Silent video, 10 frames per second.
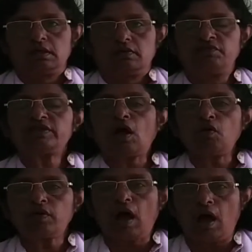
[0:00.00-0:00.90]

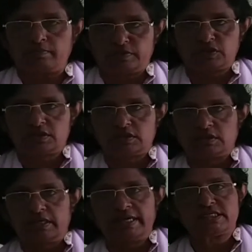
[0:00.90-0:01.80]
without arms
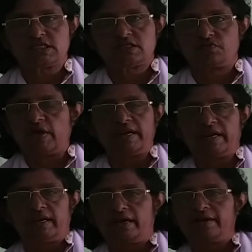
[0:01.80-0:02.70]
is
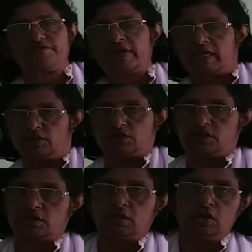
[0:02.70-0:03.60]
very difficult.
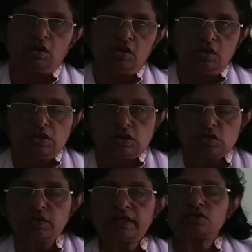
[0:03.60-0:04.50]
So the